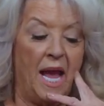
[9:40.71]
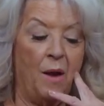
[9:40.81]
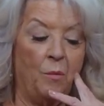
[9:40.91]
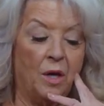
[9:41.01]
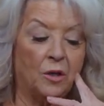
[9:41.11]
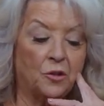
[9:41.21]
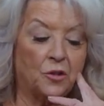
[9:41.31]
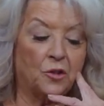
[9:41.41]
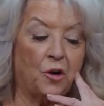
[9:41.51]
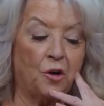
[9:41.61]
And we're going to
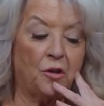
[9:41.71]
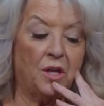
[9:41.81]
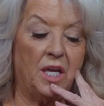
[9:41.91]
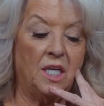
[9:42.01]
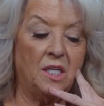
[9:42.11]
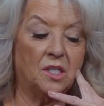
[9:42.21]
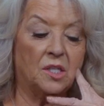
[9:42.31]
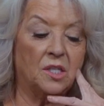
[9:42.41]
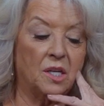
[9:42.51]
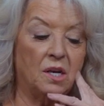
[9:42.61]
stir
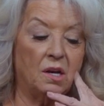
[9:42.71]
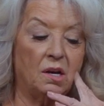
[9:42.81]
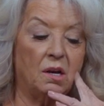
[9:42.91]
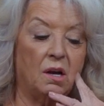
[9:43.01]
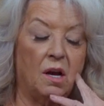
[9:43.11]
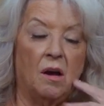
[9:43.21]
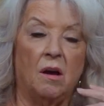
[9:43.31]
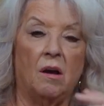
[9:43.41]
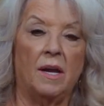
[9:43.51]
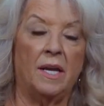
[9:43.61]
these
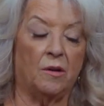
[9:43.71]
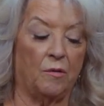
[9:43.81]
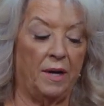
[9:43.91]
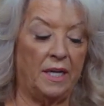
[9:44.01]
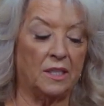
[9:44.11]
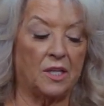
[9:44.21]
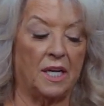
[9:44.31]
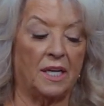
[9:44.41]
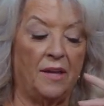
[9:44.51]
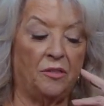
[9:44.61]
uh, ingredients
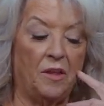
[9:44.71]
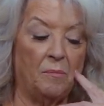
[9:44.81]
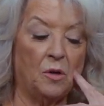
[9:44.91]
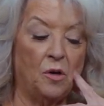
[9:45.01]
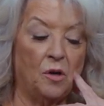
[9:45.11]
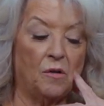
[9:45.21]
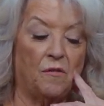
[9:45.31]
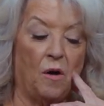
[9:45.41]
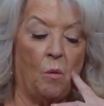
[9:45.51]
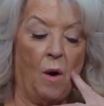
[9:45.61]
and let them cook
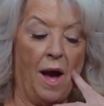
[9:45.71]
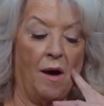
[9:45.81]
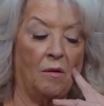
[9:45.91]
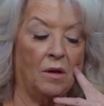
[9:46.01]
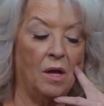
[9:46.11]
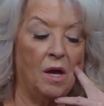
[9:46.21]
for a while.